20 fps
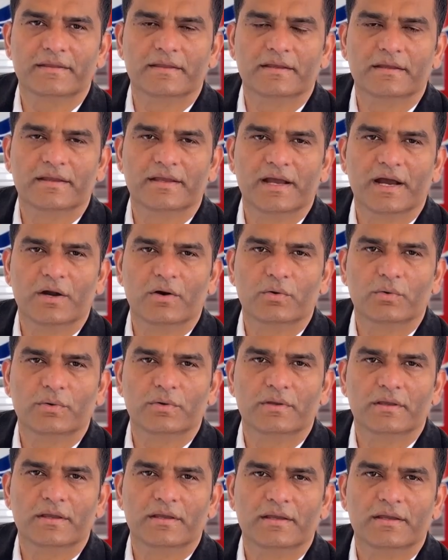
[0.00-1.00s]

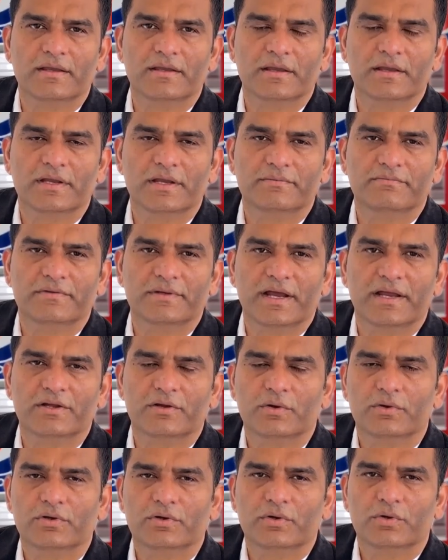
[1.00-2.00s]
Now,
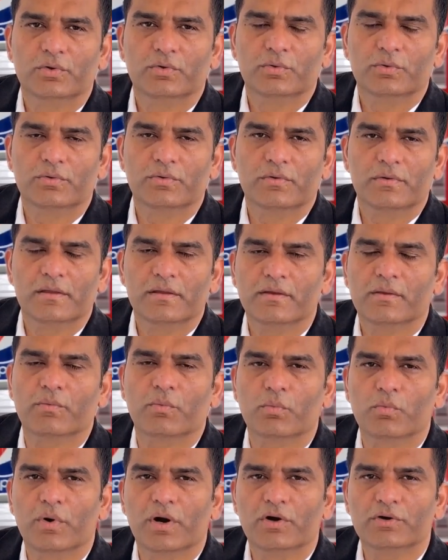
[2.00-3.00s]
reflect on your own
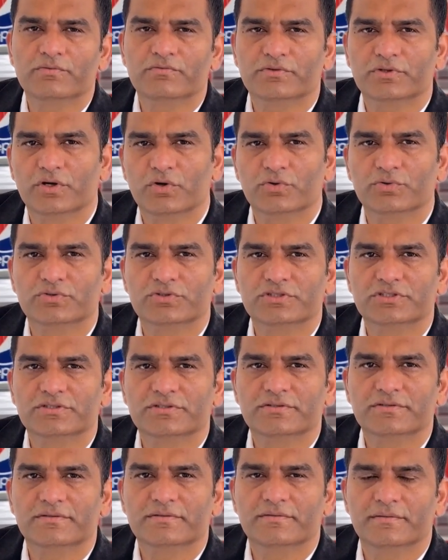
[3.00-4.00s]
workflows.
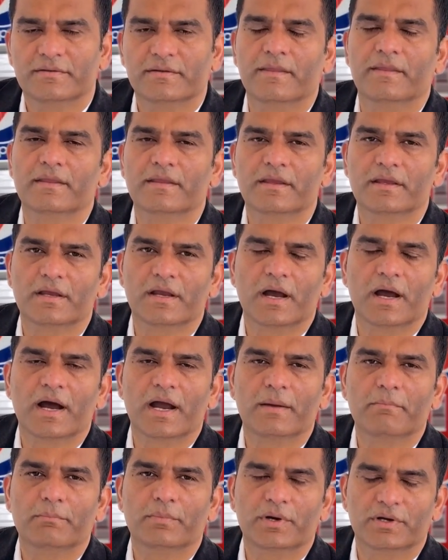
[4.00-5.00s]

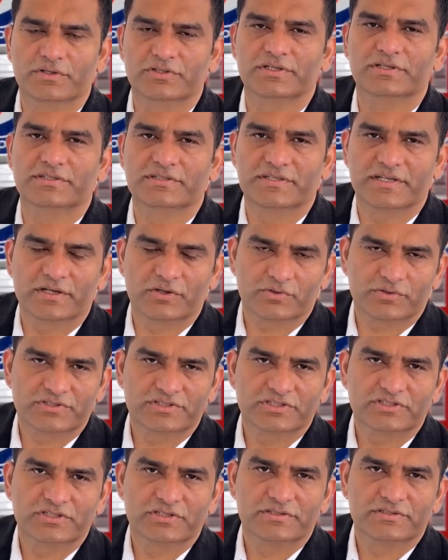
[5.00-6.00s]
Are purchase
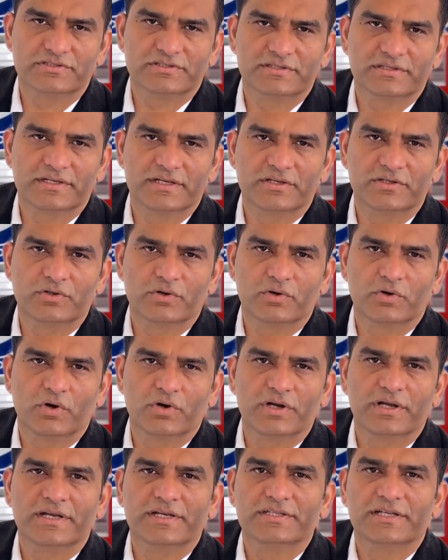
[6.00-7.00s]
requisitions in your
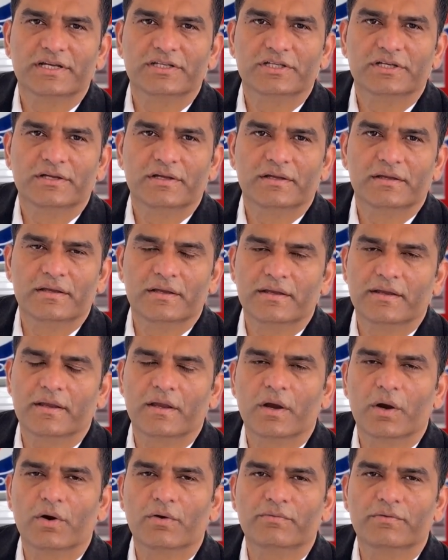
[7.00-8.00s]
organization
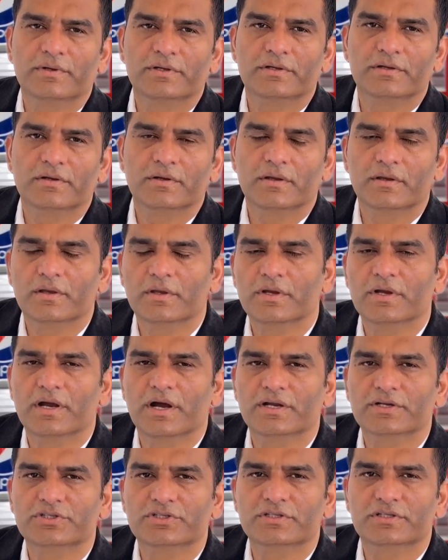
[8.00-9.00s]
often
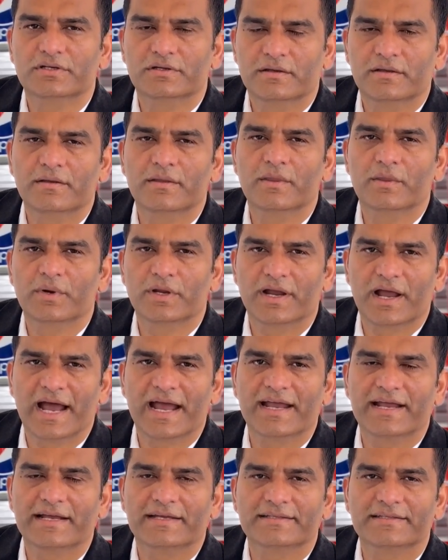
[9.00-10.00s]
rushed or
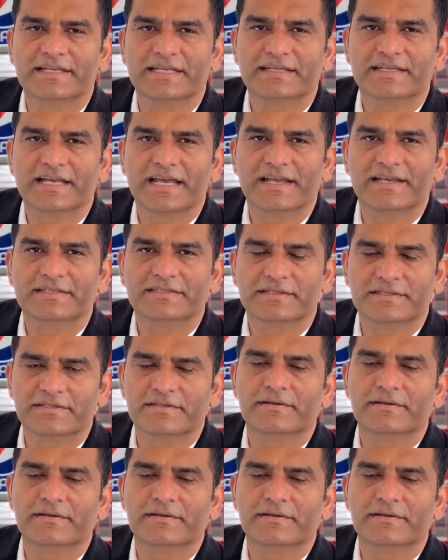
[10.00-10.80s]
lacking details?